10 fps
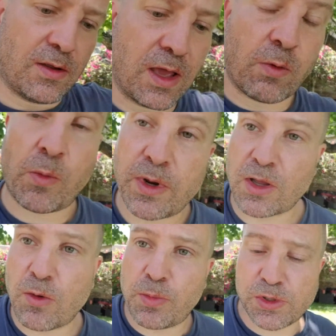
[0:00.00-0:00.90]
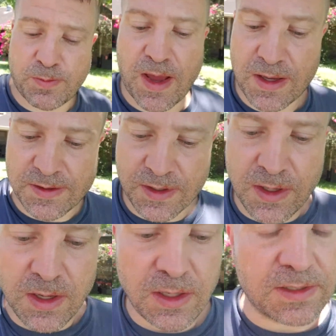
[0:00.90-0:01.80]
they're like, well, we're gonna go push Max
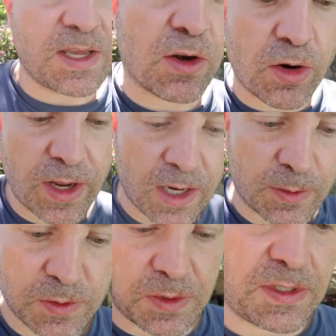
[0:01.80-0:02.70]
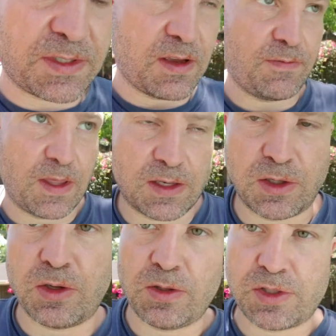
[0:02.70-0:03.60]
because they can hurt animals with this stuff. They can you
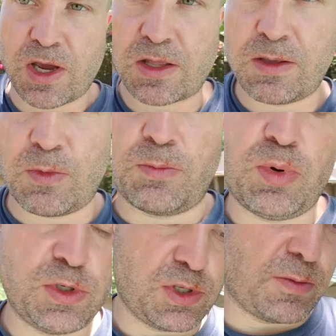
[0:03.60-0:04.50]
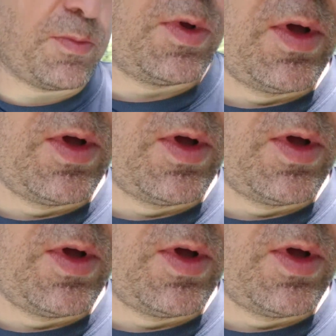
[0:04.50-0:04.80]
know, shock them or push them